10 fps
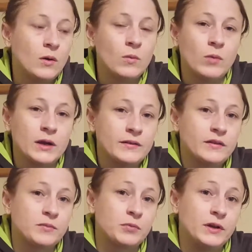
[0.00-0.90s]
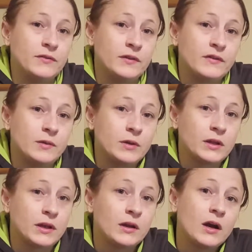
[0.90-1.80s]
Why did this brief and
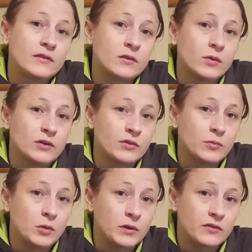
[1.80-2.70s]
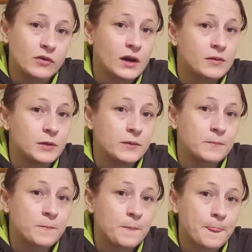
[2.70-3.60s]
seemingly inconsequential moment strike me?
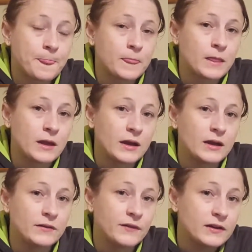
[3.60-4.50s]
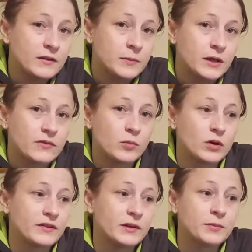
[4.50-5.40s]
It affected me even more
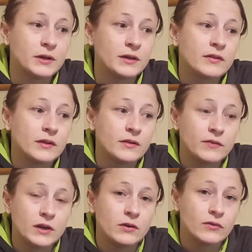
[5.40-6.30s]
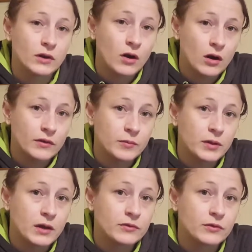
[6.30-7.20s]
deeply than the video of the car that
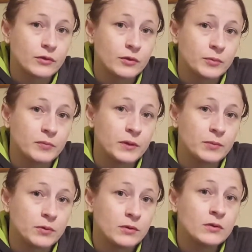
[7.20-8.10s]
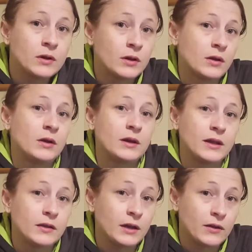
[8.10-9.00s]
plowed through the group of people,
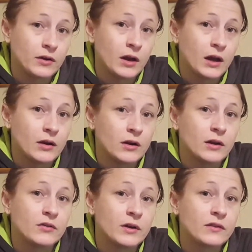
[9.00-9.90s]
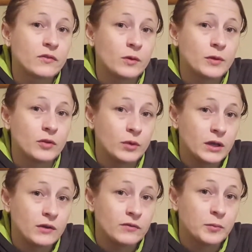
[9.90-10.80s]
killing Heather Heyer and transforming the
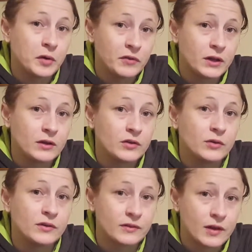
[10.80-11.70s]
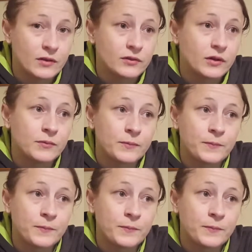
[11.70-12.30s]
weekend from an event into a disaster.